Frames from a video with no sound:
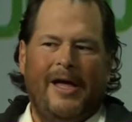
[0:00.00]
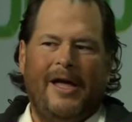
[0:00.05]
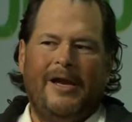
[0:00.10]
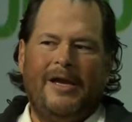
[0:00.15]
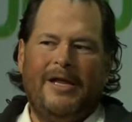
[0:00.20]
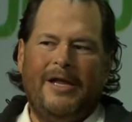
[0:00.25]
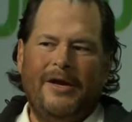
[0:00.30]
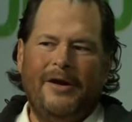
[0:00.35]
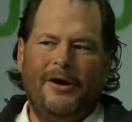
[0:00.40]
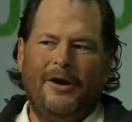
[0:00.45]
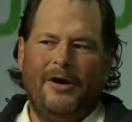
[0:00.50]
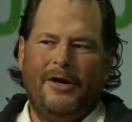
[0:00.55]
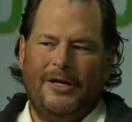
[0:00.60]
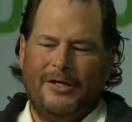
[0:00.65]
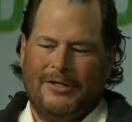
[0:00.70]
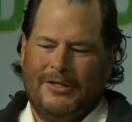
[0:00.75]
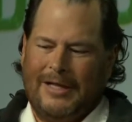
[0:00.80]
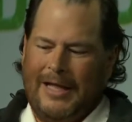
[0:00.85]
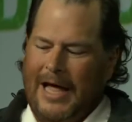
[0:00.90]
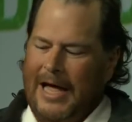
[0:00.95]
And here
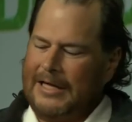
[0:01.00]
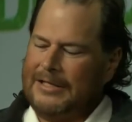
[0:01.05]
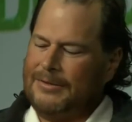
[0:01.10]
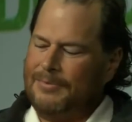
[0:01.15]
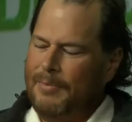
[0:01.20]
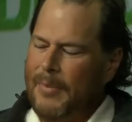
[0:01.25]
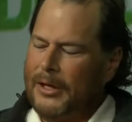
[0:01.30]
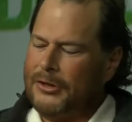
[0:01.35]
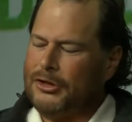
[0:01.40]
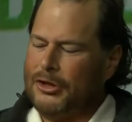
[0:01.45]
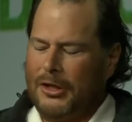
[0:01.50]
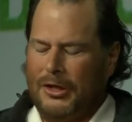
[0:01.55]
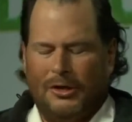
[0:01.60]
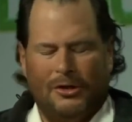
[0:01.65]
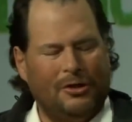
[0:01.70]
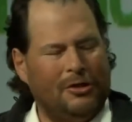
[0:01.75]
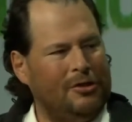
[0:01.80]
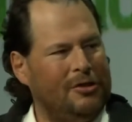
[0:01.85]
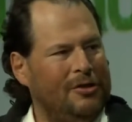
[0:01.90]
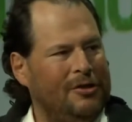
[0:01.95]
his last
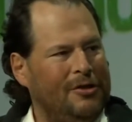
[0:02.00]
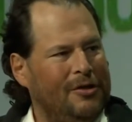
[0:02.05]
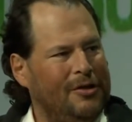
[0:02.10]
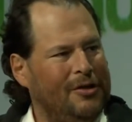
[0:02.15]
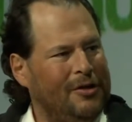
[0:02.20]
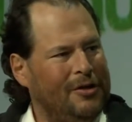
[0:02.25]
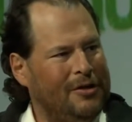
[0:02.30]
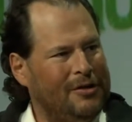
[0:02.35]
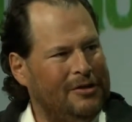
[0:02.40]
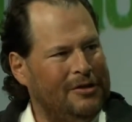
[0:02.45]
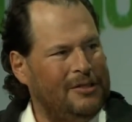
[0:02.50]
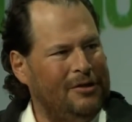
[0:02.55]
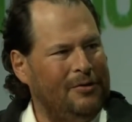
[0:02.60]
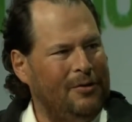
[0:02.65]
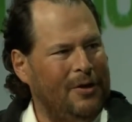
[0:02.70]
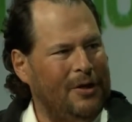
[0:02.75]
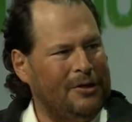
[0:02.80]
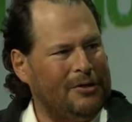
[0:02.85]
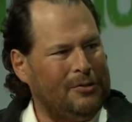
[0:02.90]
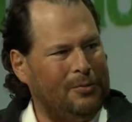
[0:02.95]
message
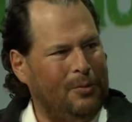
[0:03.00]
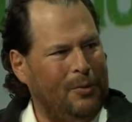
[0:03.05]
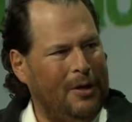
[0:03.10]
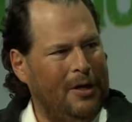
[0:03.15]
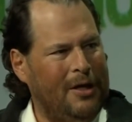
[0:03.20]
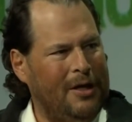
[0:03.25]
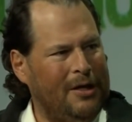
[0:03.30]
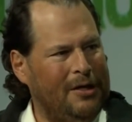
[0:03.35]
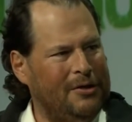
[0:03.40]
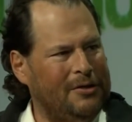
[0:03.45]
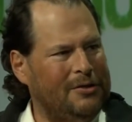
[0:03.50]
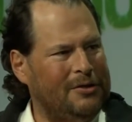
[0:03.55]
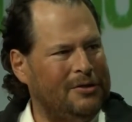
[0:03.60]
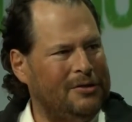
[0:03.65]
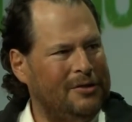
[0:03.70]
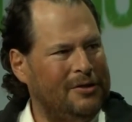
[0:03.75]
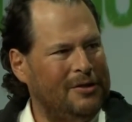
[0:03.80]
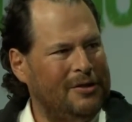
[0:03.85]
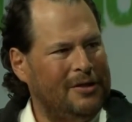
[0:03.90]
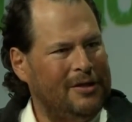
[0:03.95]
to us
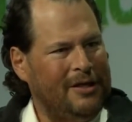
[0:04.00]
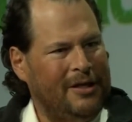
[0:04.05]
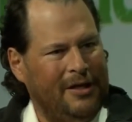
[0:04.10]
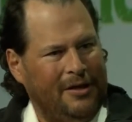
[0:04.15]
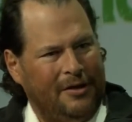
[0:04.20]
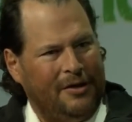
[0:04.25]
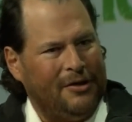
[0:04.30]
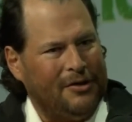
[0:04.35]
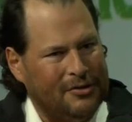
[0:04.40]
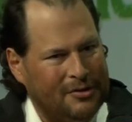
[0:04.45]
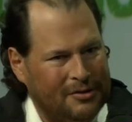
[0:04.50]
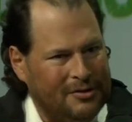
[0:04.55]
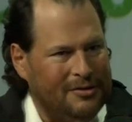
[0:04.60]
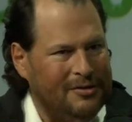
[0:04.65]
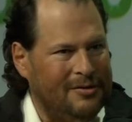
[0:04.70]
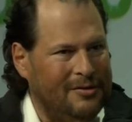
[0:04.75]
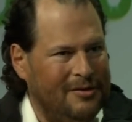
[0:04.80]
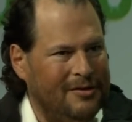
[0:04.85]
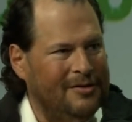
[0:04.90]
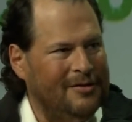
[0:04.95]
was, here
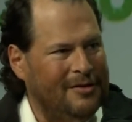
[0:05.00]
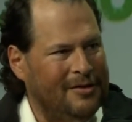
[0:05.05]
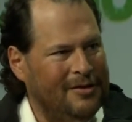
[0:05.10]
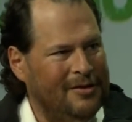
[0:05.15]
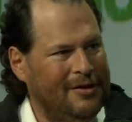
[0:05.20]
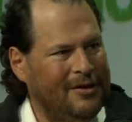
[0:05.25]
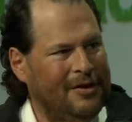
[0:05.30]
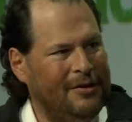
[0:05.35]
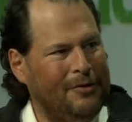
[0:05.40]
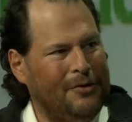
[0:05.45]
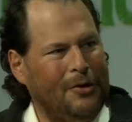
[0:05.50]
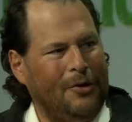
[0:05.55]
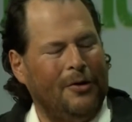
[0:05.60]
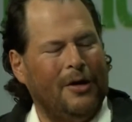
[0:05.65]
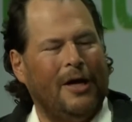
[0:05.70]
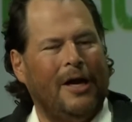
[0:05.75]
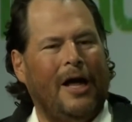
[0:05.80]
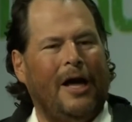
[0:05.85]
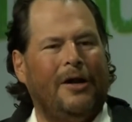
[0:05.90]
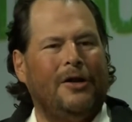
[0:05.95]
is,
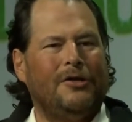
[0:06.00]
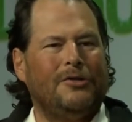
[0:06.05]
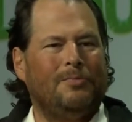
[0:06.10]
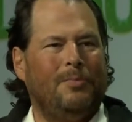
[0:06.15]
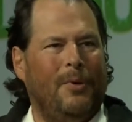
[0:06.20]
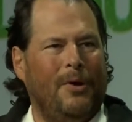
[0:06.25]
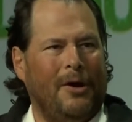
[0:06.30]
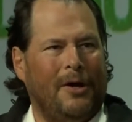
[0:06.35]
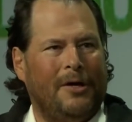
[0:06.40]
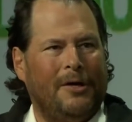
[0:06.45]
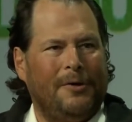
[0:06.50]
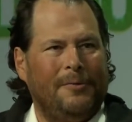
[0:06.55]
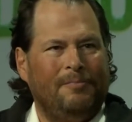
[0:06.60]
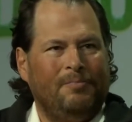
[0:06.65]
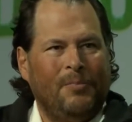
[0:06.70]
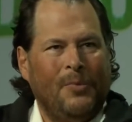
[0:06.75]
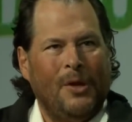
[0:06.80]
Yogananda's book.